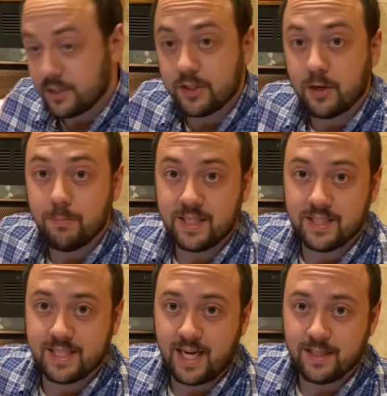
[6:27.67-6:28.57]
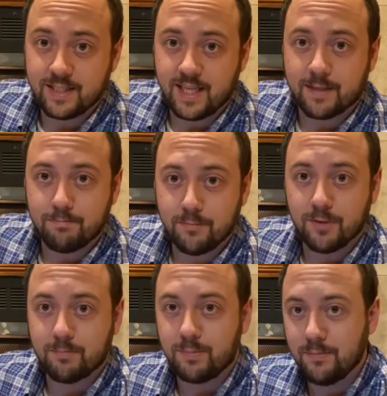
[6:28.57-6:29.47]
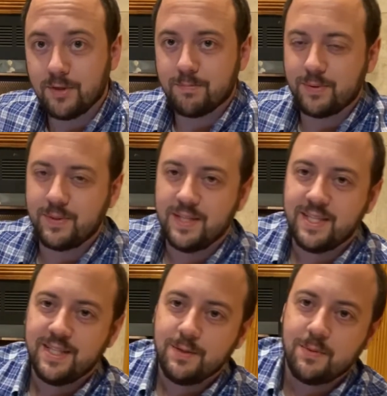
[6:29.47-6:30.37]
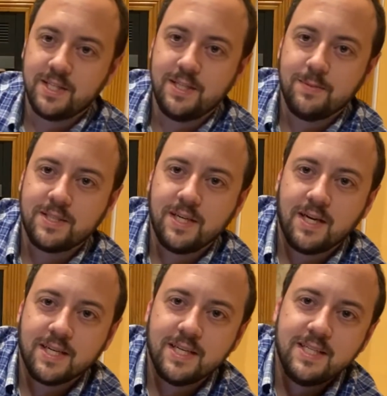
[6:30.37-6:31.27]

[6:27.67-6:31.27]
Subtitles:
chirping sounds like merp, merp when he would talk.